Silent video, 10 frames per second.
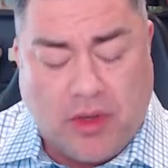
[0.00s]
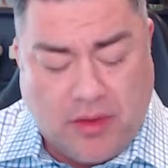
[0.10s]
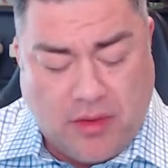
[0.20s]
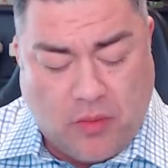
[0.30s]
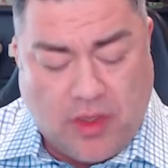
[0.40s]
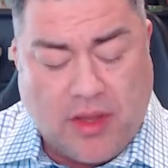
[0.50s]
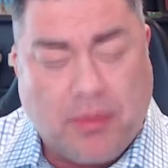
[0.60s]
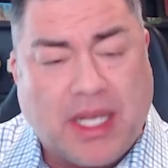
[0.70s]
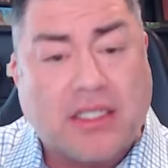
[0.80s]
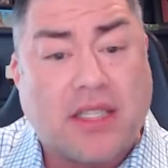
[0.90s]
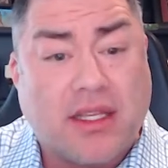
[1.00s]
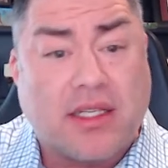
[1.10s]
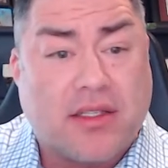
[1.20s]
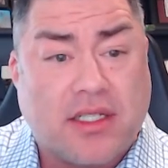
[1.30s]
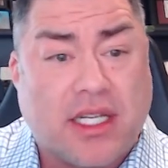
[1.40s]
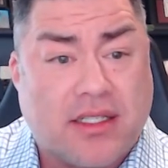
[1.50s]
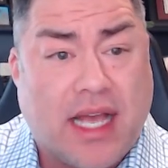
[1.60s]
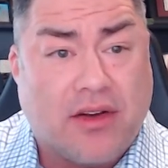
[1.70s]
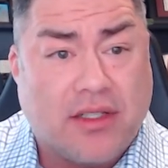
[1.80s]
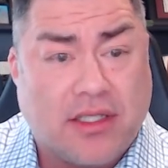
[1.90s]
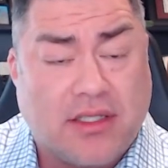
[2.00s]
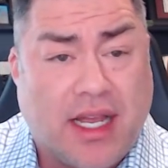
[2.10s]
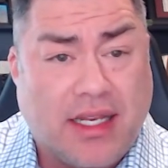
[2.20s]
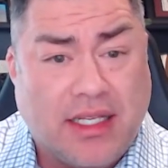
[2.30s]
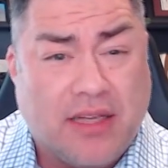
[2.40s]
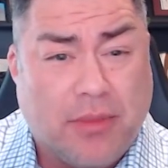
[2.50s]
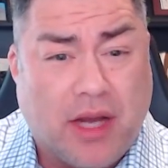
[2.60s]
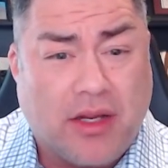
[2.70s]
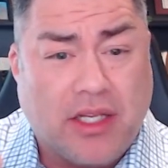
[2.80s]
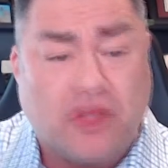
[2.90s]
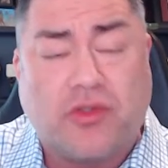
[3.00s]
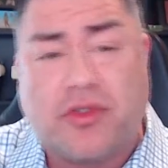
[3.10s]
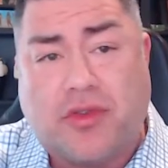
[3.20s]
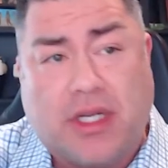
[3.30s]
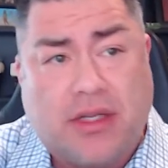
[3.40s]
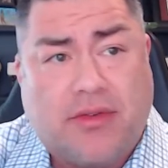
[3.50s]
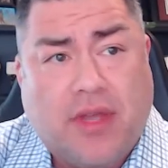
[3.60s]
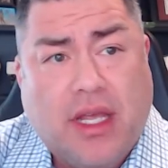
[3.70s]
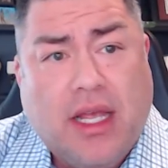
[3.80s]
one of the biggest things that sticks out is this idea about interest rates